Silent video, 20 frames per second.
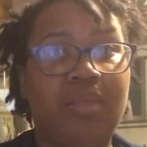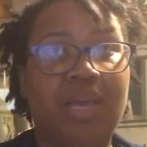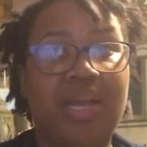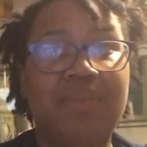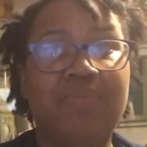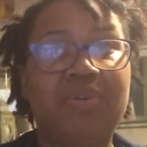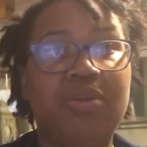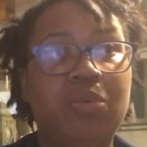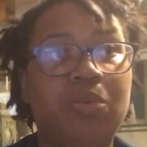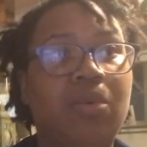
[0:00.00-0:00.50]

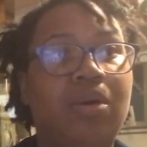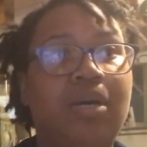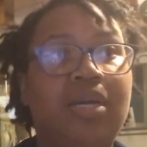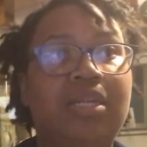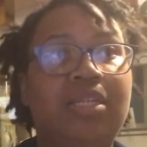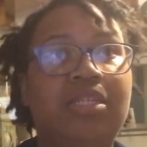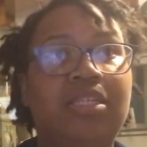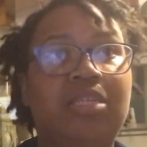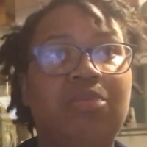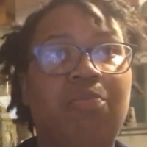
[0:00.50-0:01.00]

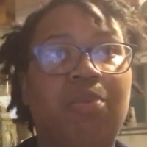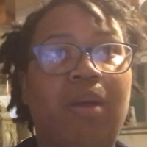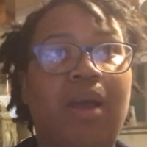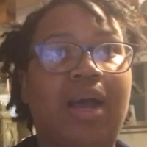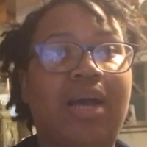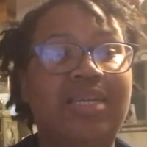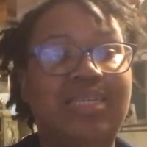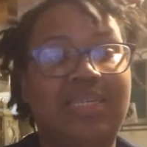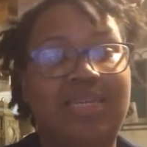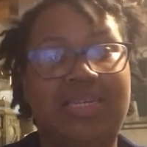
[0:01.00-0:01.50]
Everyone's
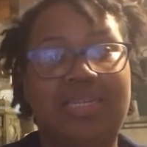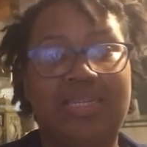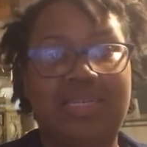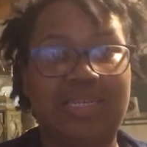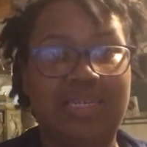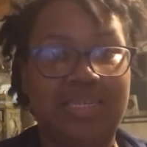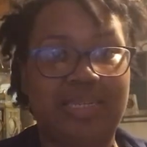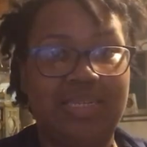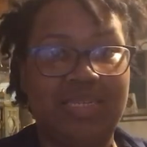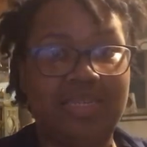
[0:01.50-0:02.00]

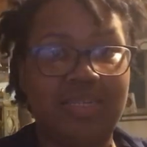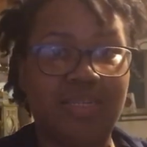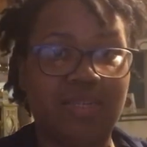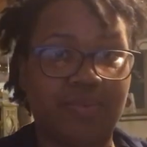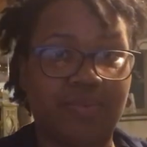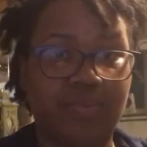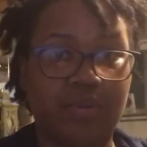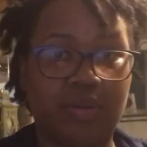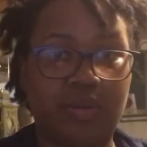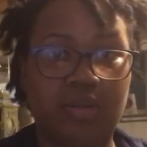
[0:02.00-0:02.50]
process is
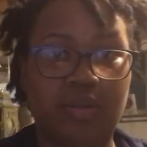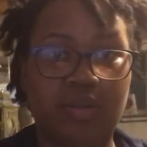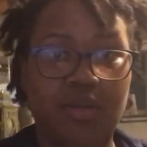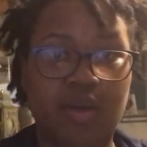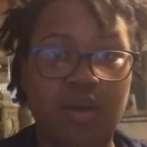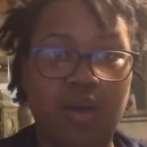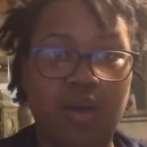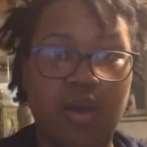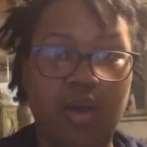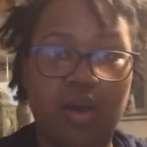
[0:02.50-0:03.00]
different.
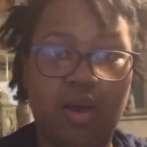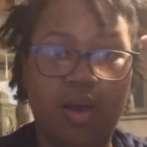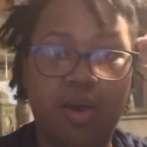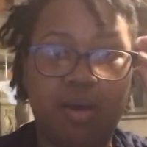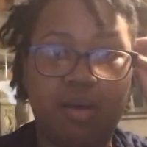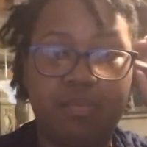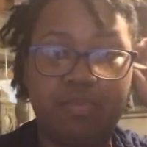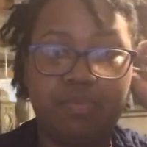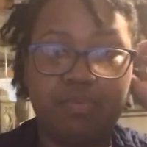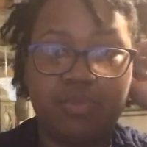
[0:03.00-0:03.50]

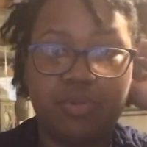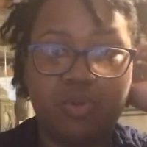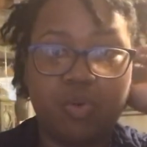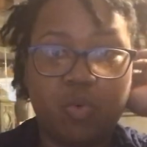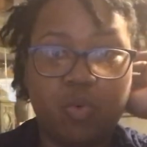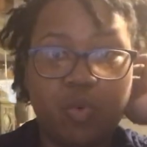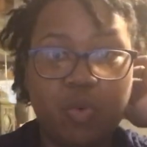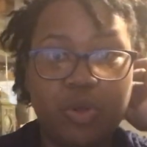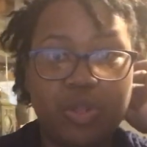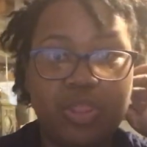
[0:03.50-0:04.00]
On
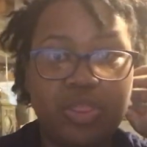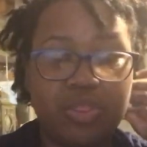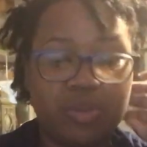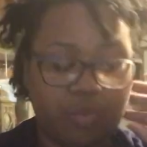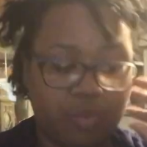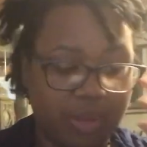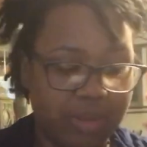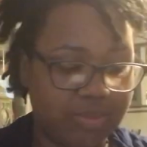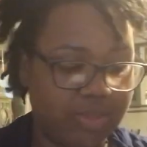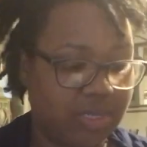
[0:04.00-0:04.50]

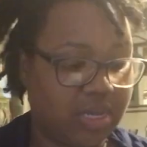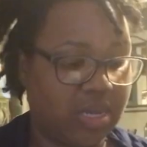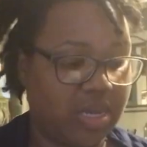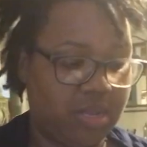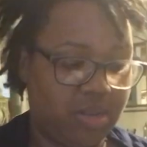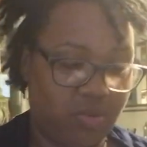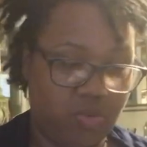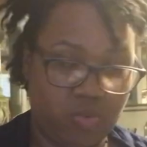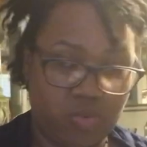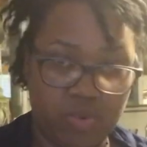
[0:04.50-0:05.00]
the
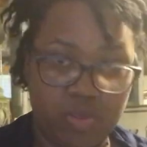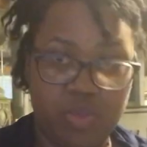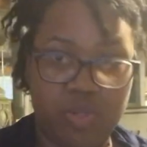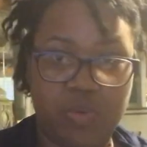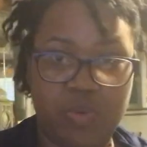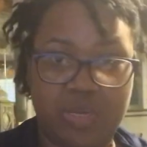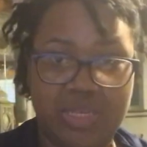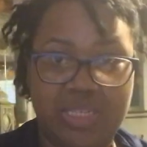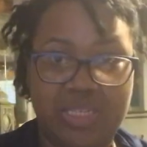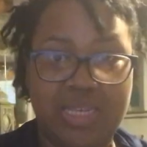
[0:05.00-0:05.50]
website, on
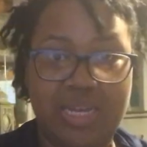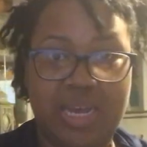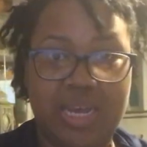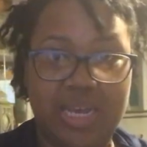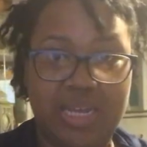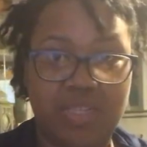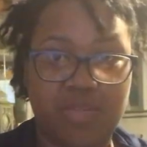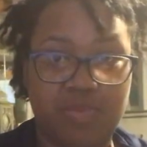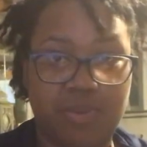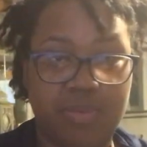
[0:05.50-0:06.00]

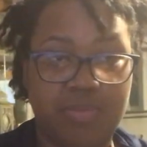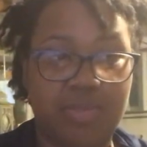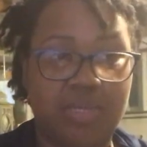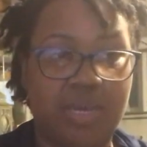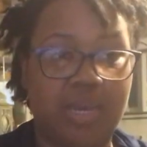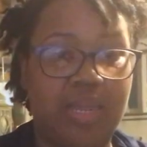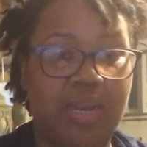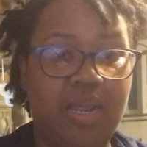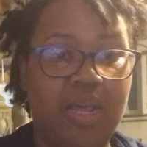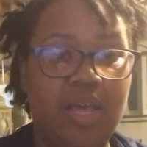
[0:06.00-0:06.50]
USCIS
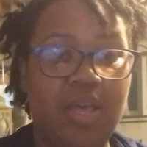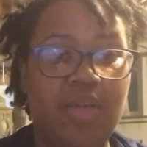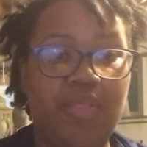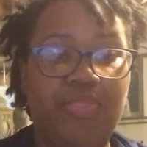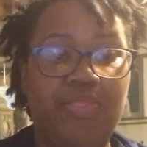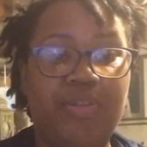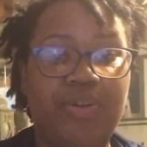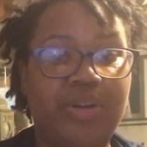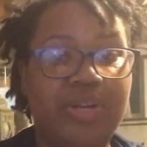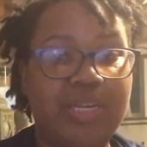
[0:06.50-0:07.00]
website,
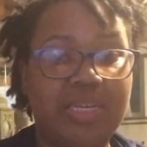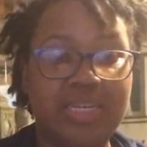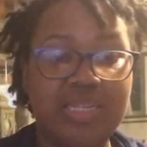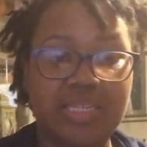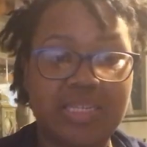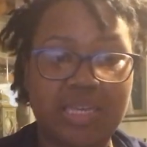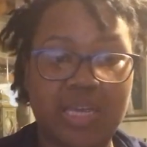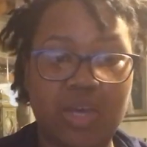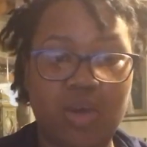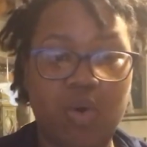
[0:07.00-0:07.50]
there
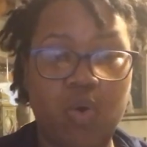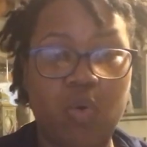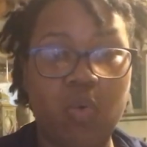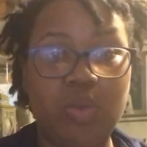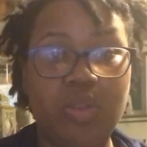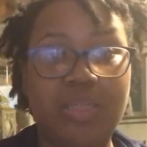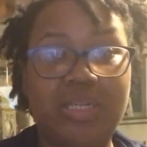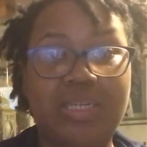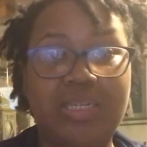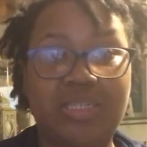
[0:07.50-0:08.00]
is a
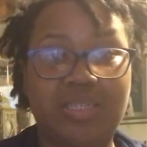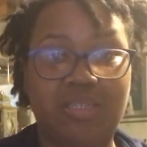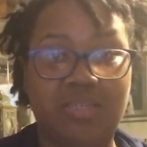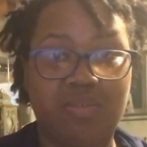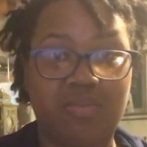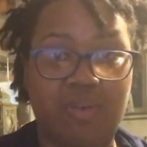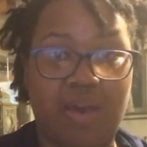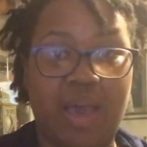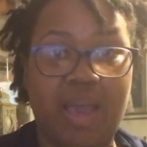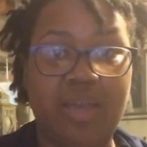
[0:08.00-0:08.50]
whole list
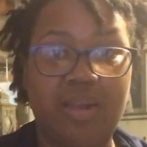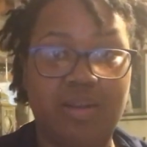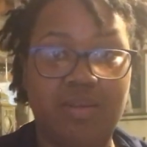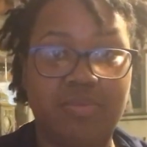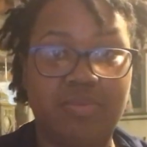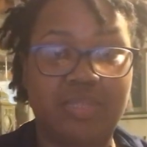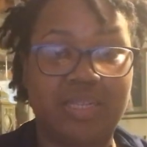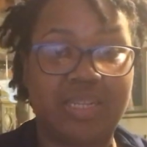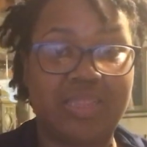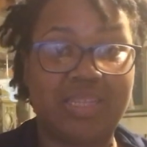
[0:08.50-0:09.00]
of
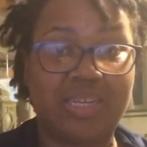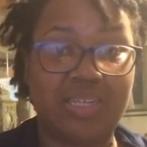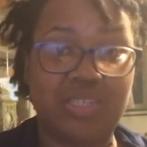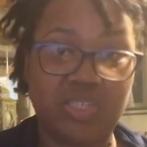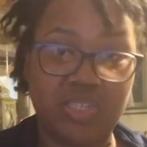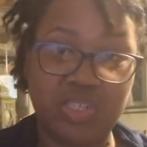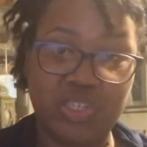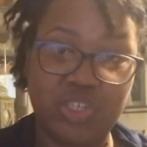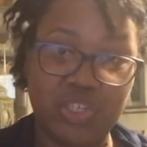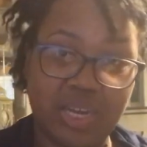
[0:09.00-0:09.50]
items that they
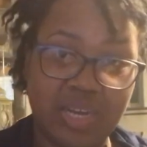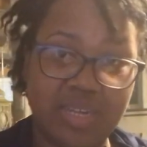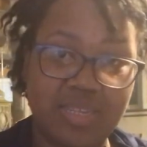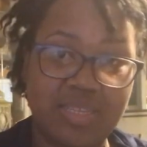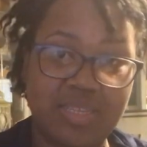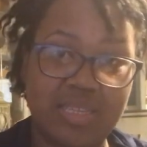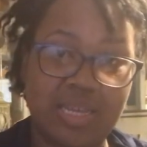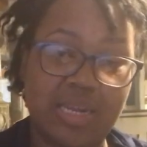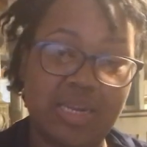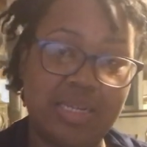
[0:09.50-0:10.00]

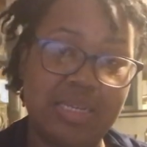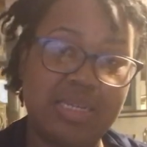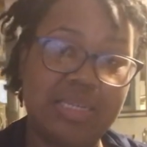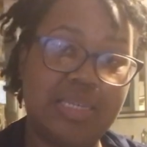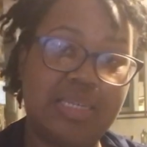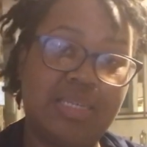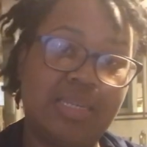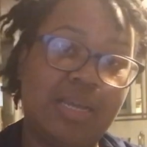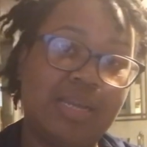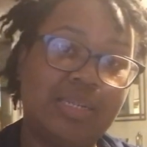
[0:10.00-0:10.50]
suggest that
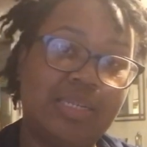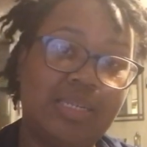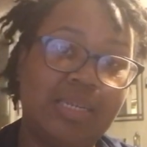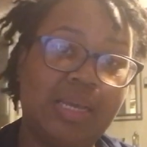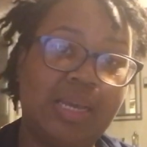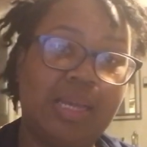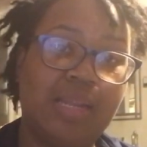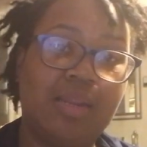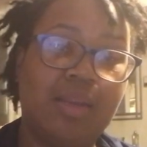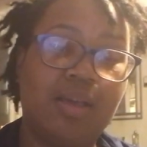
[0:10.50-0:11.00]
is sent
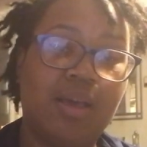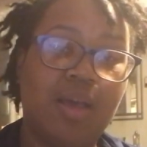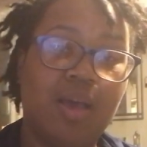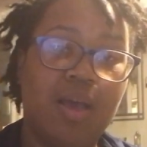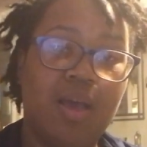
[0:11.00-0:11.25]
in